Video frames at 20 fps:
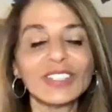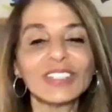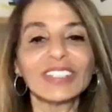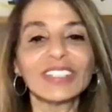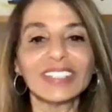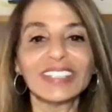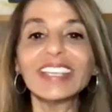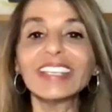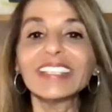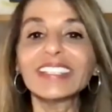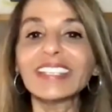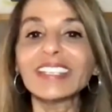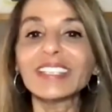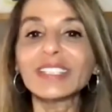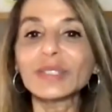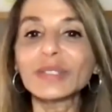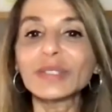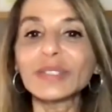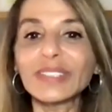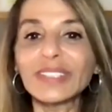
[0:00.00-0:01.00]
This
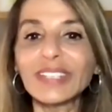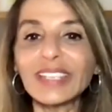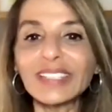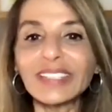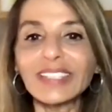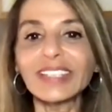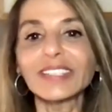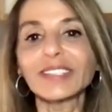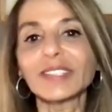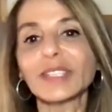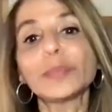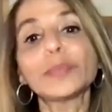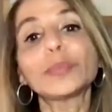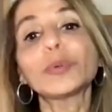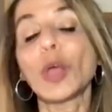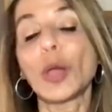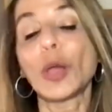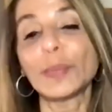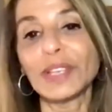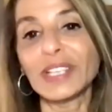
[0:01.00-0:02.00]
is the
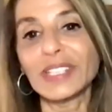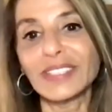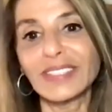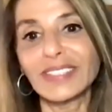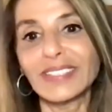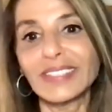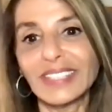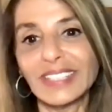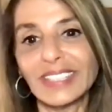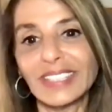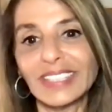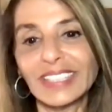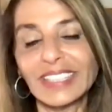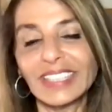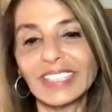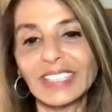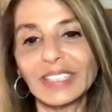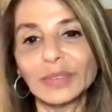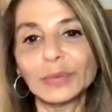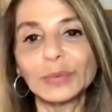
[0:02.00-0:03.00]
promise.
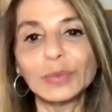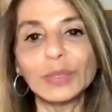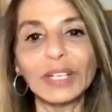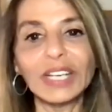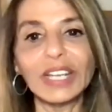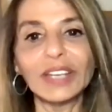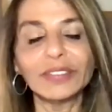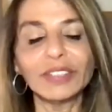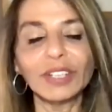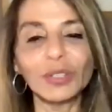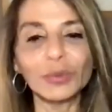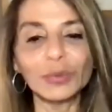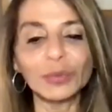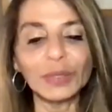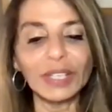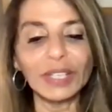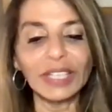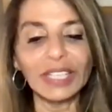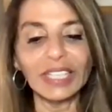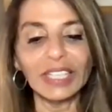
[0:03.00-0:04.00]
Whenever
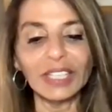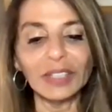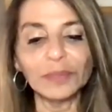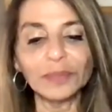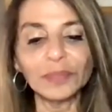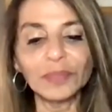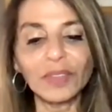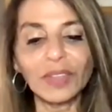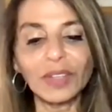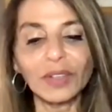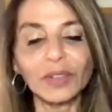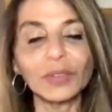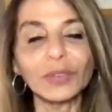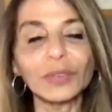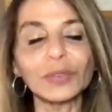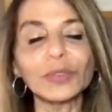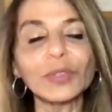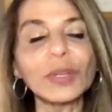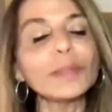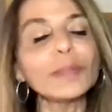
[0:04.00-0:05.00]
we
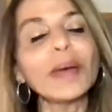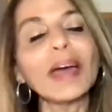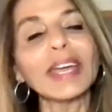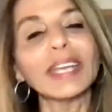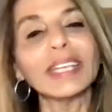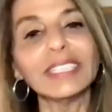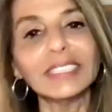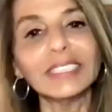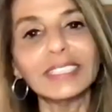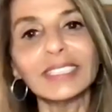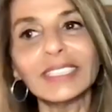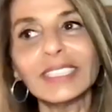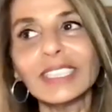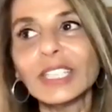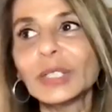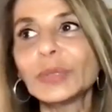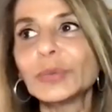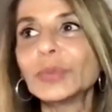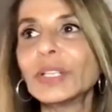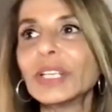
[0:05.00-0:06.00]
remind,
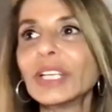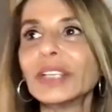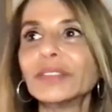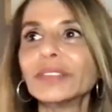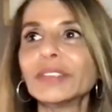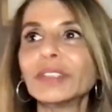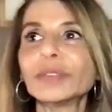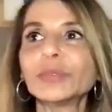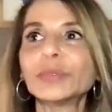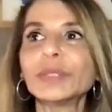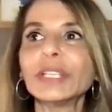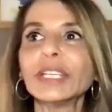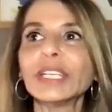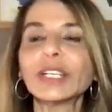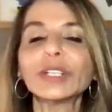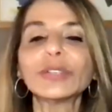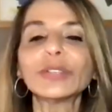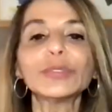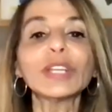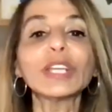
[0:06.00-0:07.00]
whenever we
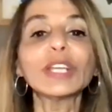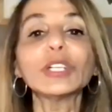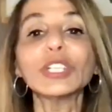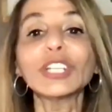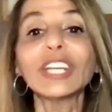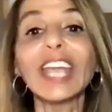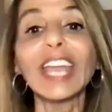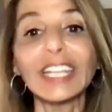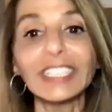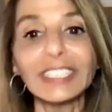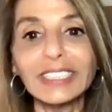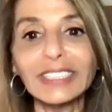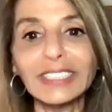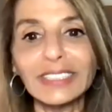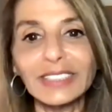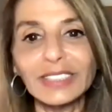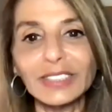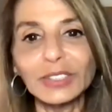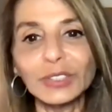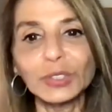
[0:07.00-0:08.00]
reconnect
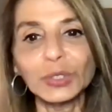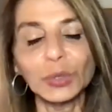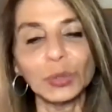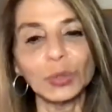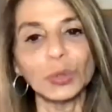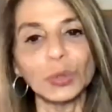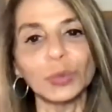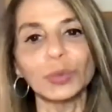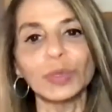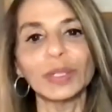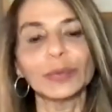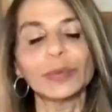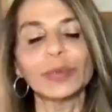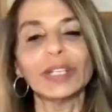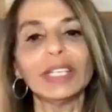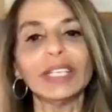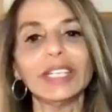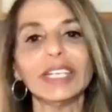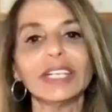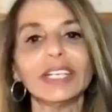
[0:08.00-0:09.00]
to who we
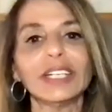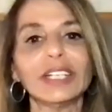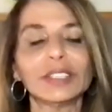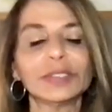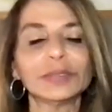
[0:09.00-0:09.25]
really are.